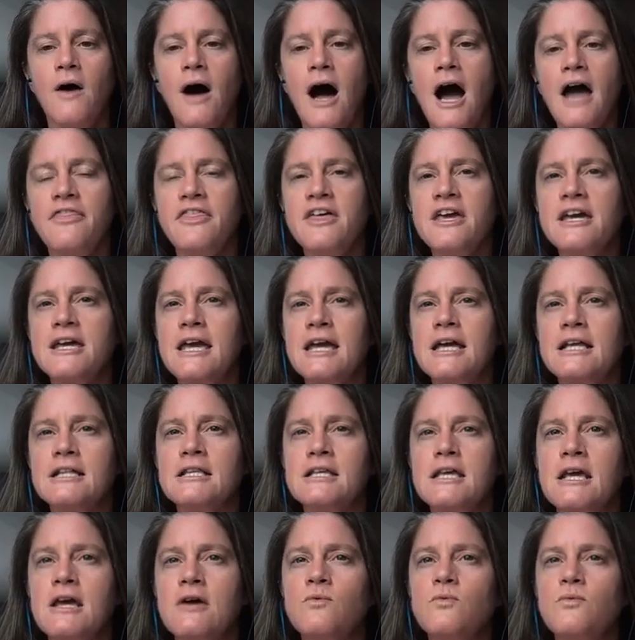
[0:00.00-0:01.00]
Now, I think
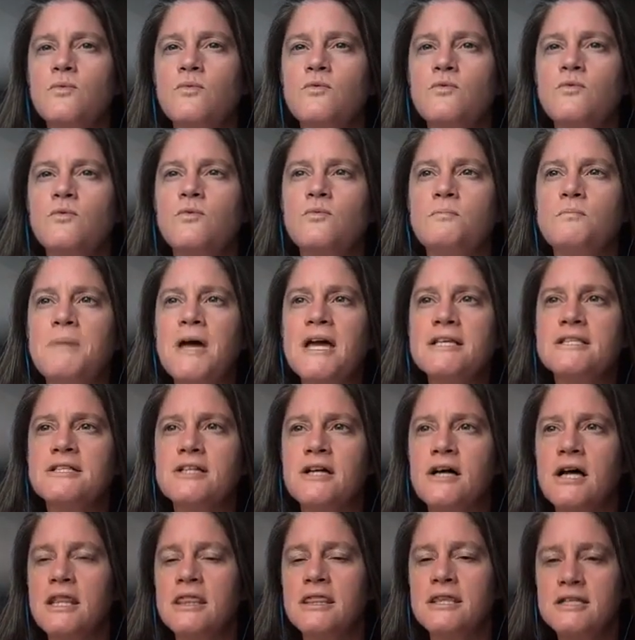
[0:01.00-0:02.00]
it
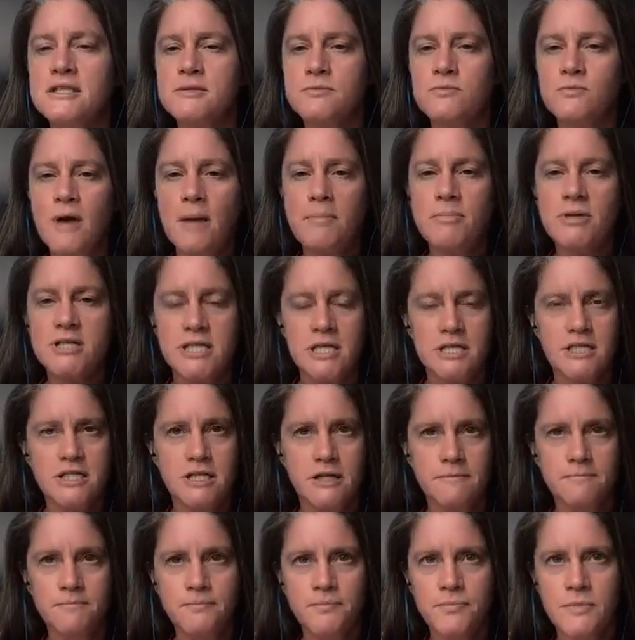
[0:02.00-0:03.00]
based on this
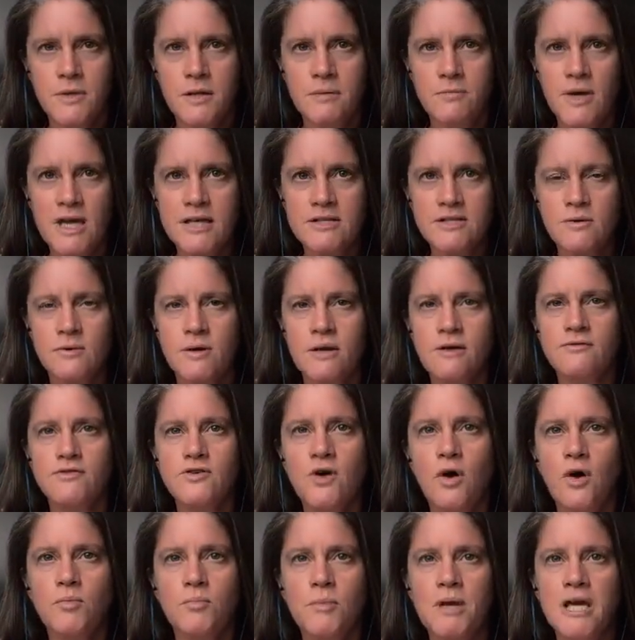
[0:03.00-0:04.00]
repetition, based on what
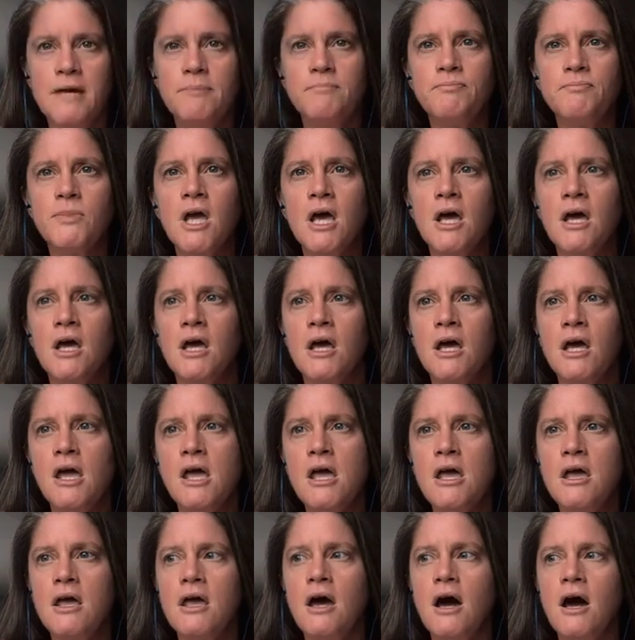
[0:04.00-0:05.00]
you've told me,
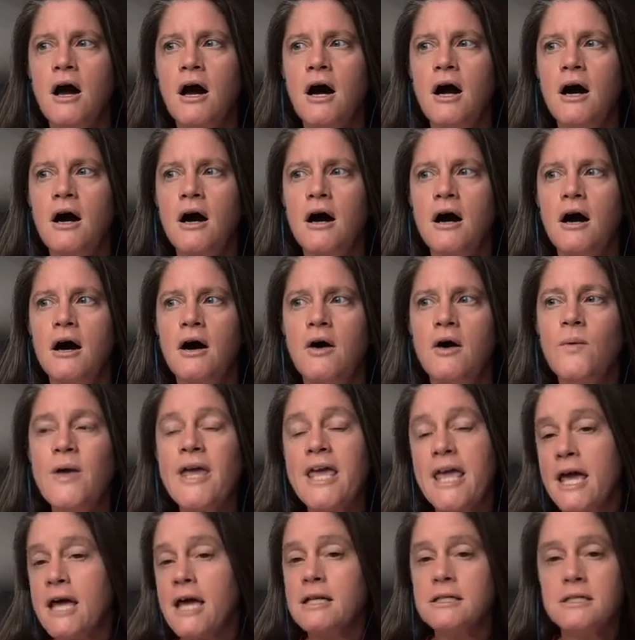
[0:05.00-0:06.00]

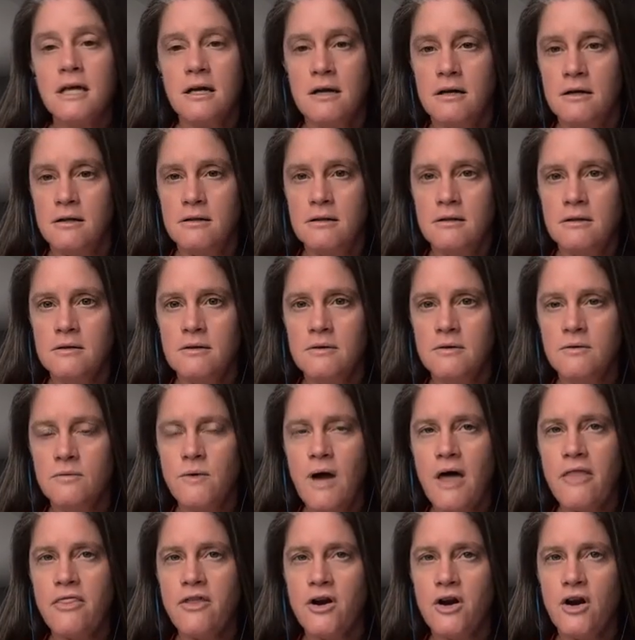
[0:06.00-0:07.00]
we can't tell
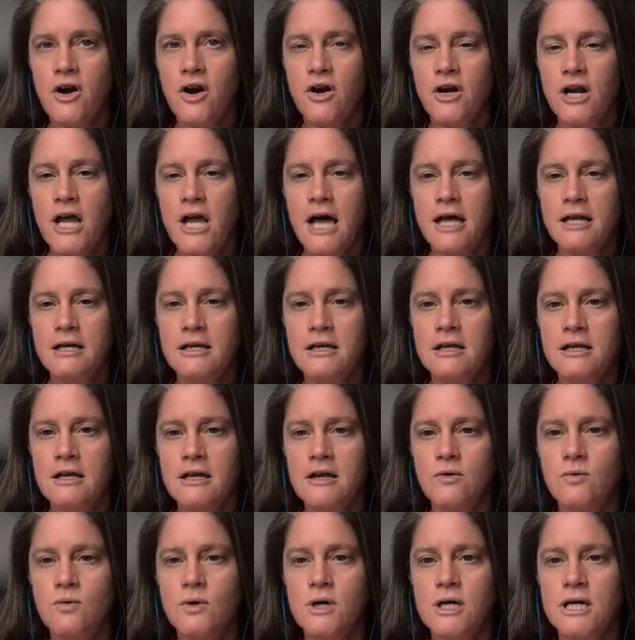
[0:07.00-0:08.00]
whether or not
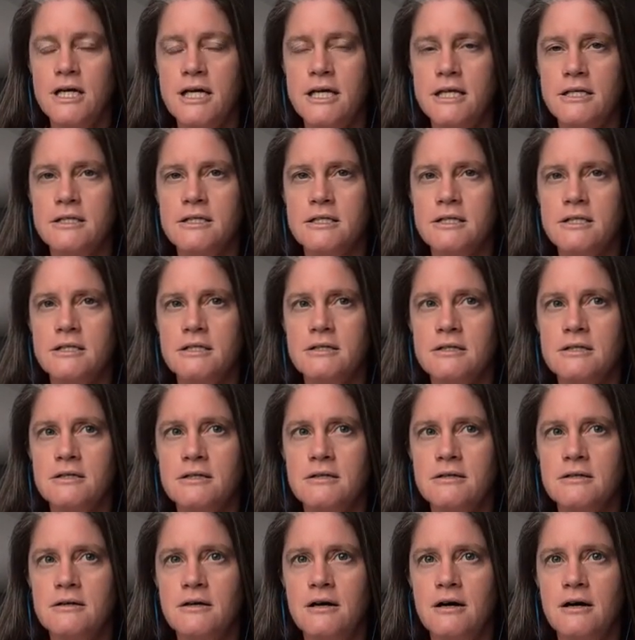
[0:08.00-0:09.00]
it was